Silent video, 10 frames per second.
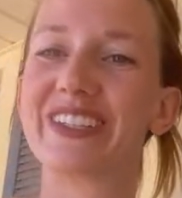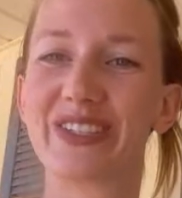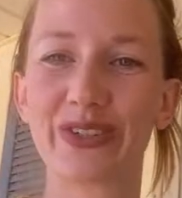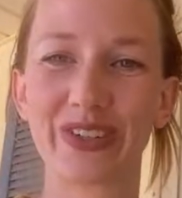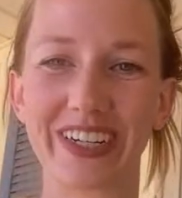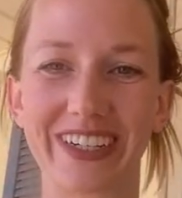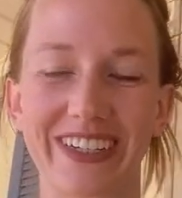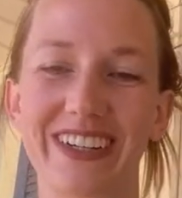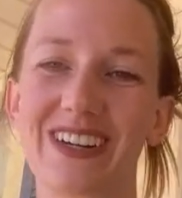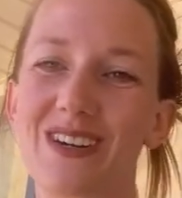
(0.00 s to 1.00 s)
tour.
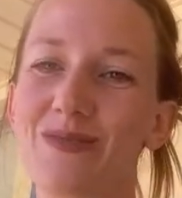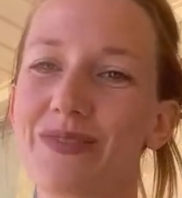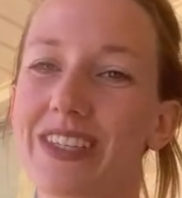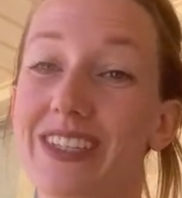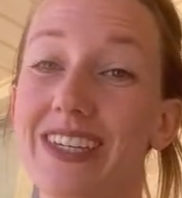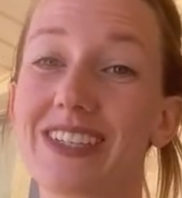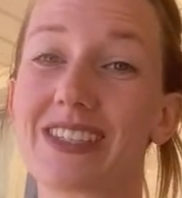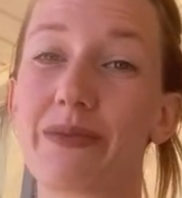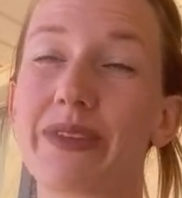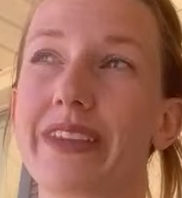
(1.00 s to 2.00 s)
This is
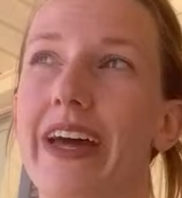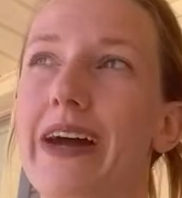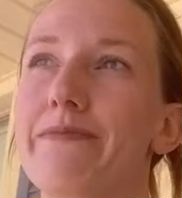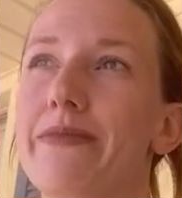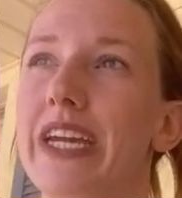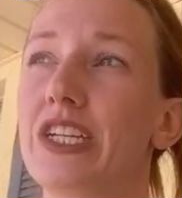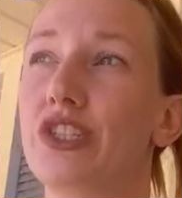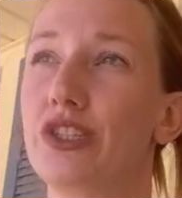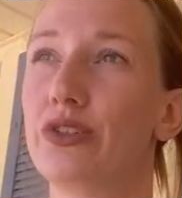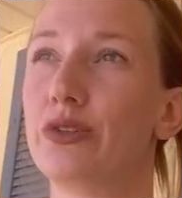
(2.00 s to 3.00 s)
something that I may
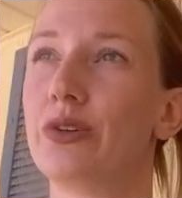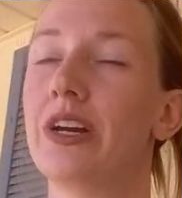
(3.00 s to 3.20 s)
do.